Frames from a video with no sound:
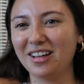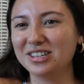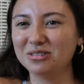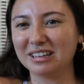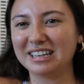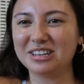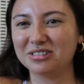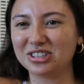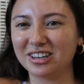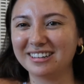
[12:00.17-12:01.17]
oh, that's a really
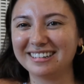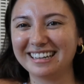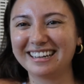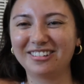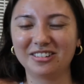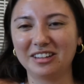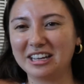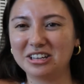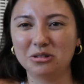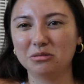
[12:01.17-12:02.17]
cute shirt, like, or
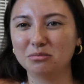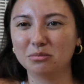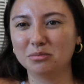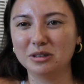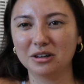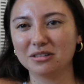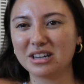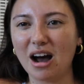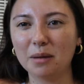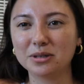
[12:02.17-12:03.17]
like cute you know
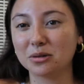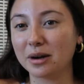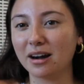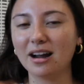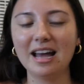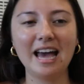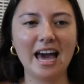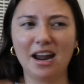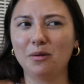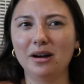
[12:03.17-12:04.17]
top to wear
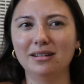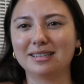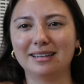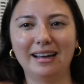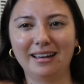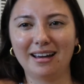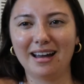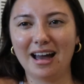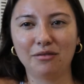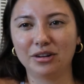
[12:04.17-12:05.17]
and I wear it to like
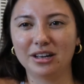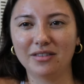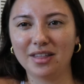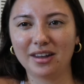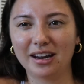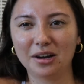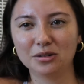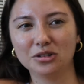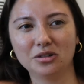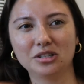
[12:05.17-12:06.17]
every event that I go
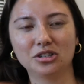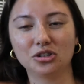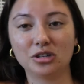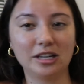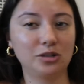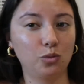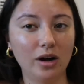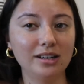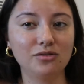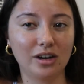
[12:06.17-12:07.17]
to because it's just it's
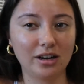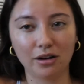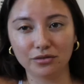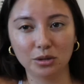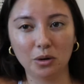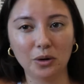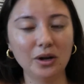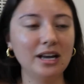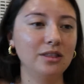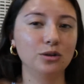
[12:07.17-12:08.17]
one it's very comfortable
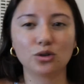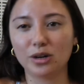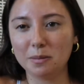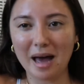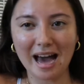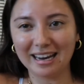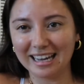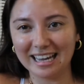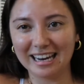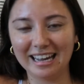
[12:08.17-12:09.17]
there's already padding
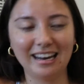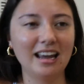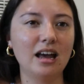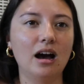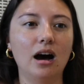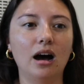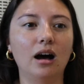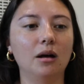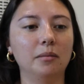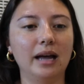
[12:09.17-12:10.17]
in it
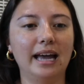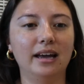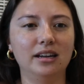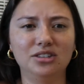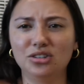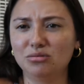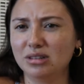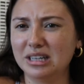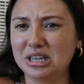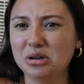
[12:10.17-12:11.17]
um, and it's just
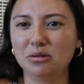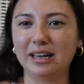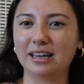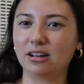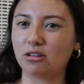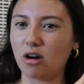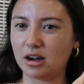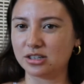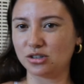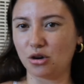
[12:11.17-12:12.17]
really cute. Like it
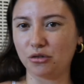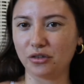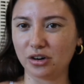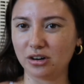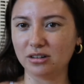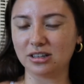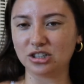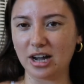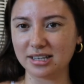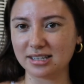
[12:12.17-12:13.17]
crosses over the
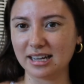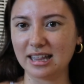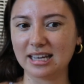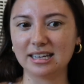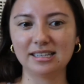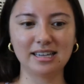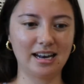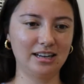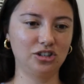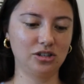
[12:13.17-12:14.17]
chest like this
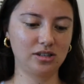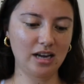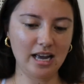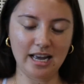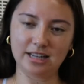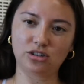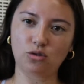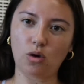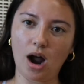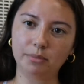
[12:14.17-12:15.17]
and it just, it's
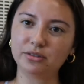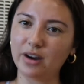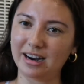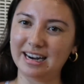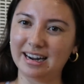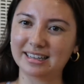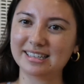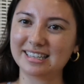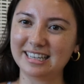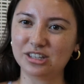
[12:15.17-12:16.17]
cropped very
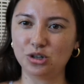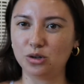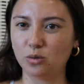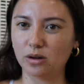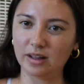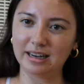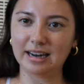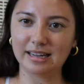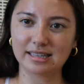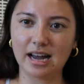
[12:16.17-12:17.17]
nicely. So you can wear like
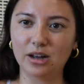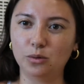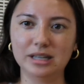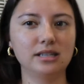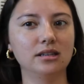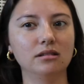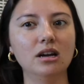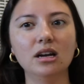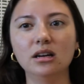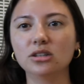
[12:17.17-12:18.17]
nice high-waisted
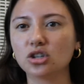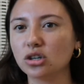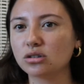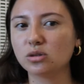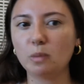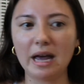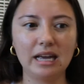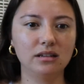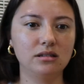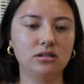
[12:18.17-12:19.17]
skirts,
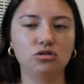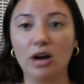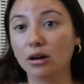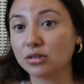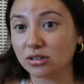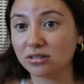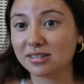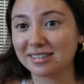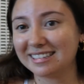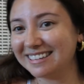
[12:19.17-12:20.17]
pants,
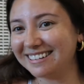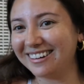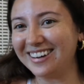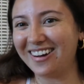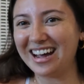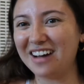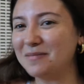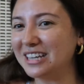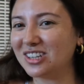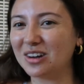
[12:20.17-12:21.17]
trousers. You know, now I have
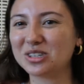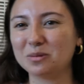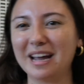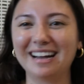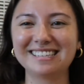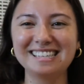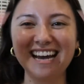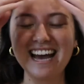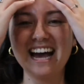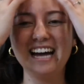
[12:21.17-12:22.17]
my trouser pants.
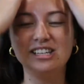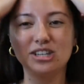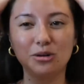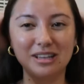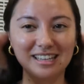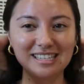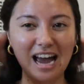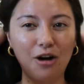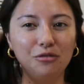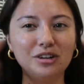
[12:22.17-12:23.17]
And so with this
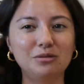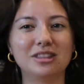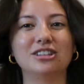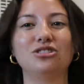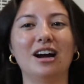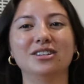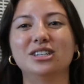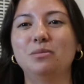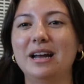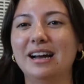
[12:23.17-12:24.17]
outfit with the
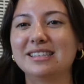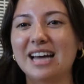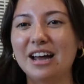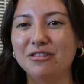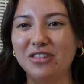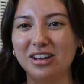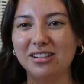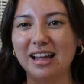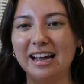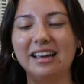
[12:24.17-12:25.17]
trouser pants, I feel
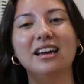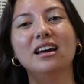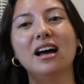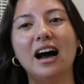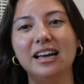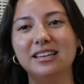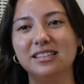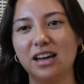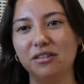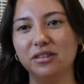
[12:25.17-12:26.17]
like I could
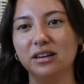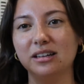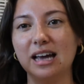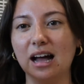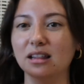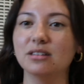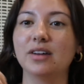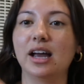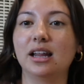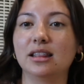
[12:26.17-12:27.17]
definitely
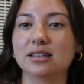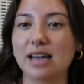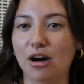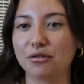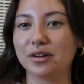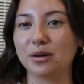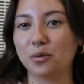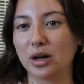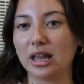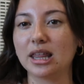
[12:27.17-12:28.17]
elevate this outfit
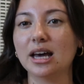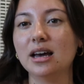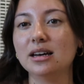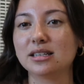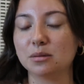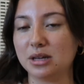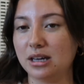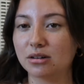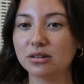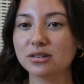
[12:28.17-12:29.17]
with some
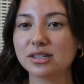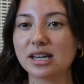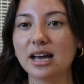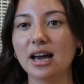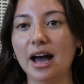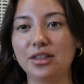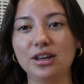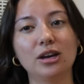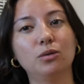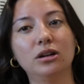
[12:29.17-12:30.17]
heels. I
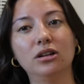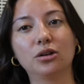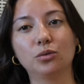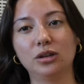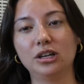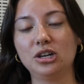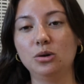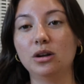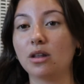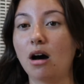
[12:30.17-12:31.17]
think it would look really
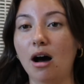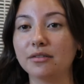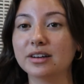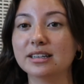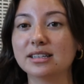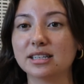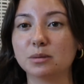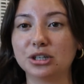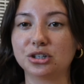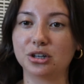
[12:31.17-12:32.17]
cute in the office,
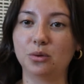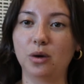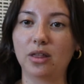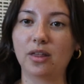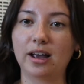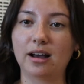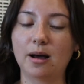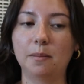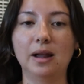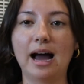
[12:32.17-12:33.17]
especially with like
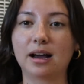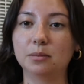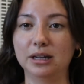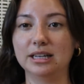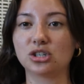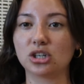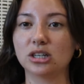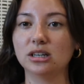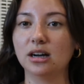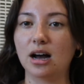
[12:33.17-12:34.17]
a black
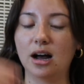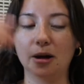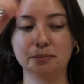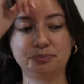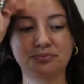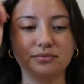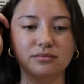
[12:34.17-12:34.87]
blazer. Um,